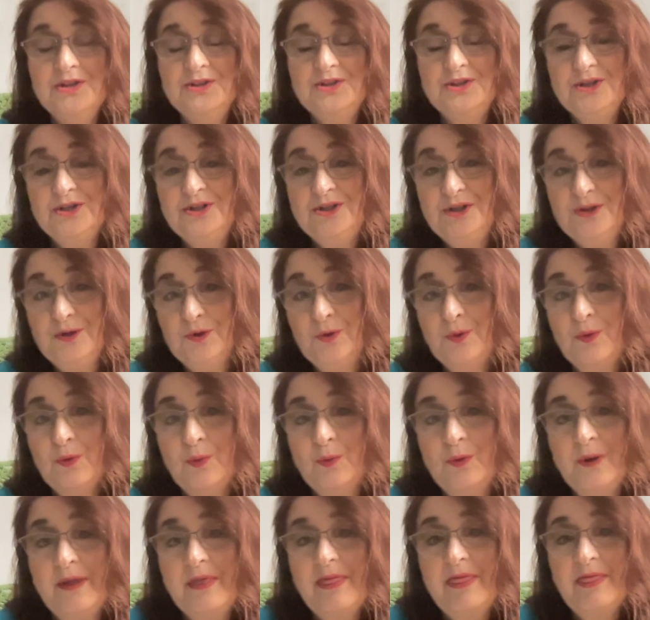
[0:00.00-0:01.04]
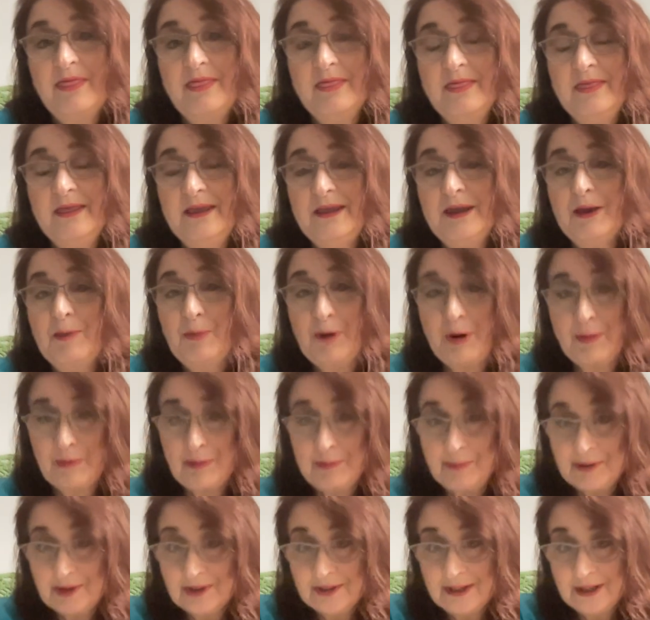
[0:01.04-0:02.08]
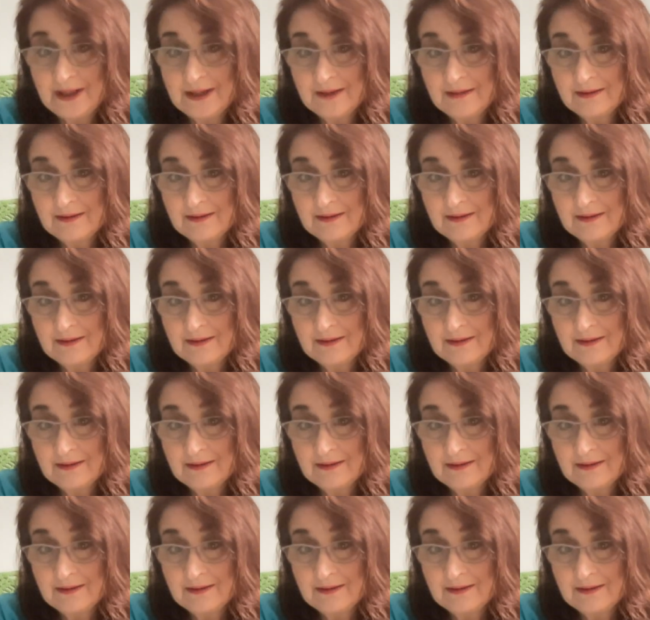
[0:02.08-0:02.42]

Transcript: to do with the apartment building.